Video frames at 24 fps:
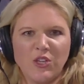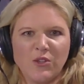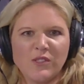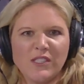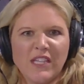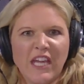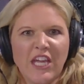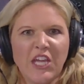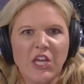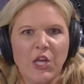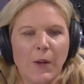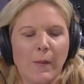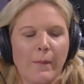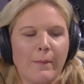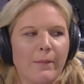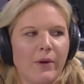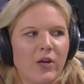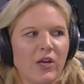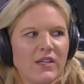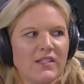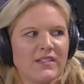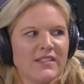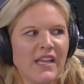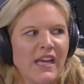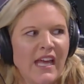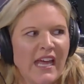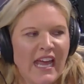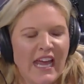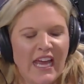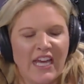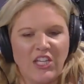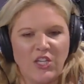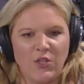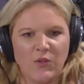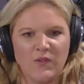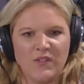you take your books
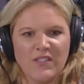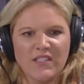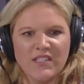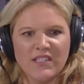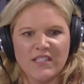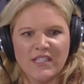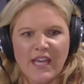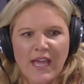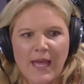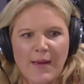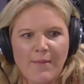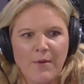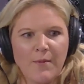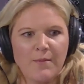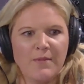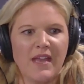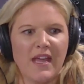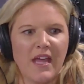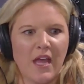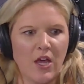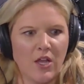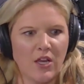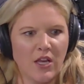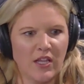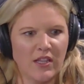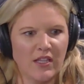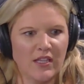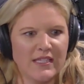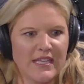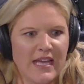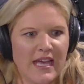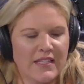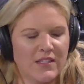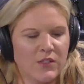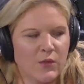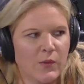and you slam them down on the
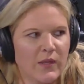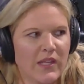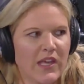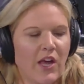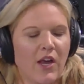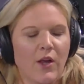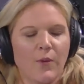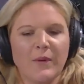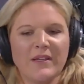desk really hard.